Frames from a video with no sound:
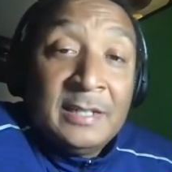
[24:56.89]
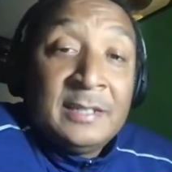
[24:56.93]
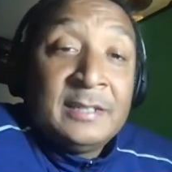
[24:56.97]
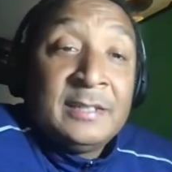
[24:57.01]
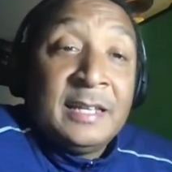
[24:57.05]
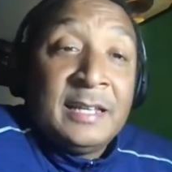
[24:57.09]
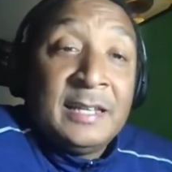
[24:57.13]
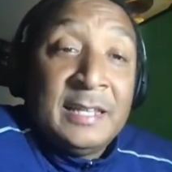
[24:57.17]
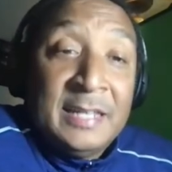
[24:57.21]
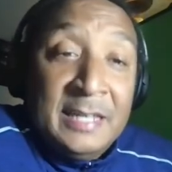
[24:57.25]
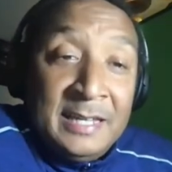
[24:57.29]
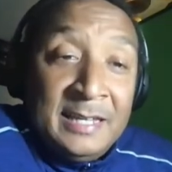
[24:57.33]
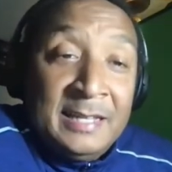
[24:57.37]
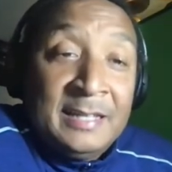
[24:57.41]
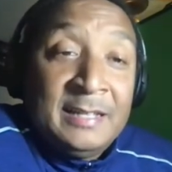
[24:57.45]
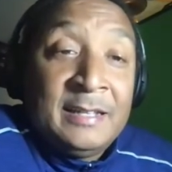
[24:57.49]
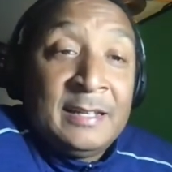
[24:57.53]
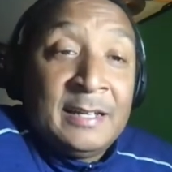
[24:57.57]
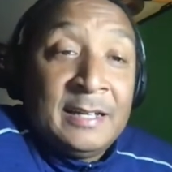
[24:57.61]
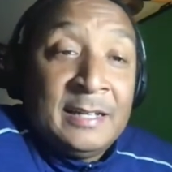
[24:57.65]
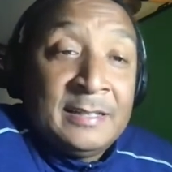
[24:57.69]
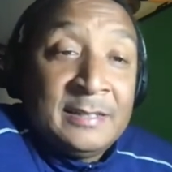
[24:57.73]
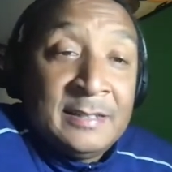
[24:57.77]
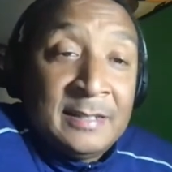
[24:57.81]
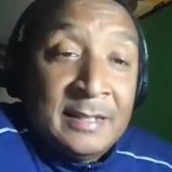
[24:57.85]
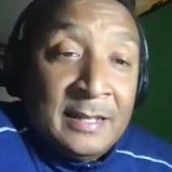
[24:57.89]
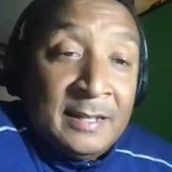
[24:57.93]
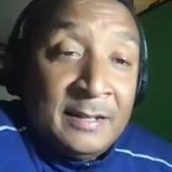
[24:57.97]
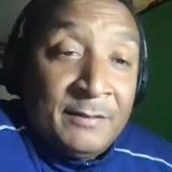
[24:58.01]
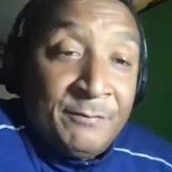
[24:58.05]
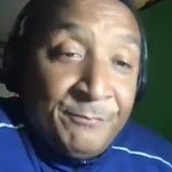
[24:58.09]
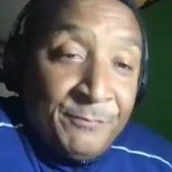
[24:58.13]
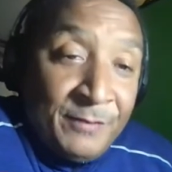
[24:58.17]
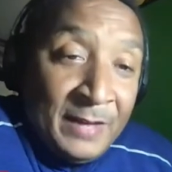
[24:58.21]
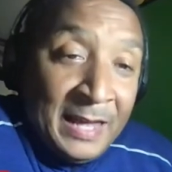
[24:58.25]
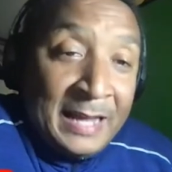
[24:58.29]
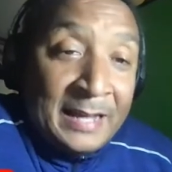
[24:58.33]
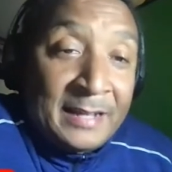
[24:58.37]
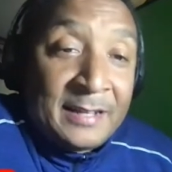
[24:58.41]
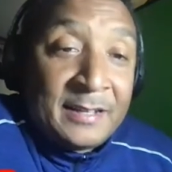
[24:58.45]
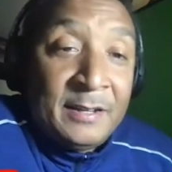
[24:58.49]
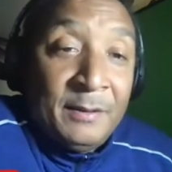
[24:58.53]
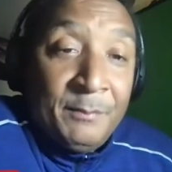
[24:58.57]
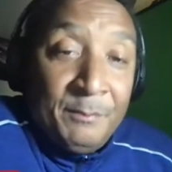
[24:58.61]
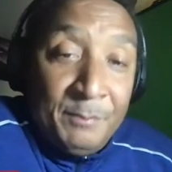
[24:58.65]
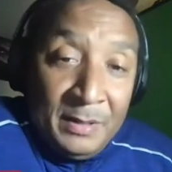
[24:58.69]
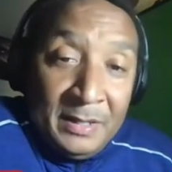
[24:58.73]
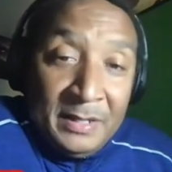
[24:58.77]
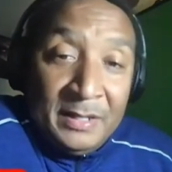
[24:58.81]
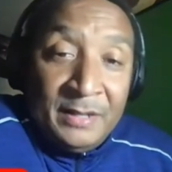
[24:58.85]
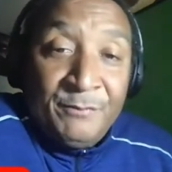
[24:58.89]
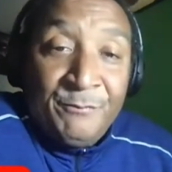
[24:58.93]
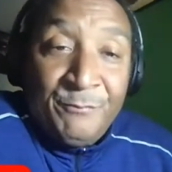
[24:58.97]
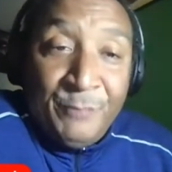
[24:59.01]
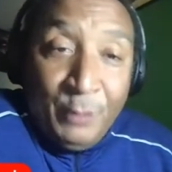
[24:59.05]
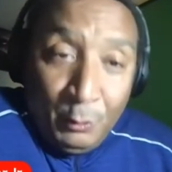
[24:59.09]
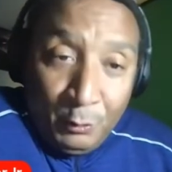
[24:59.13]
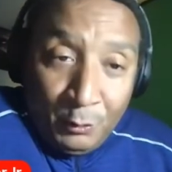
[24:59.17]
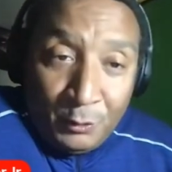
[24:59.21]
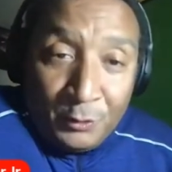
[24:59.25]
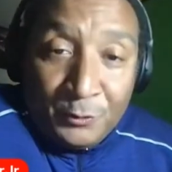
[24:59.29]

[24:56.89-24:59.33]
then he in effect committed voter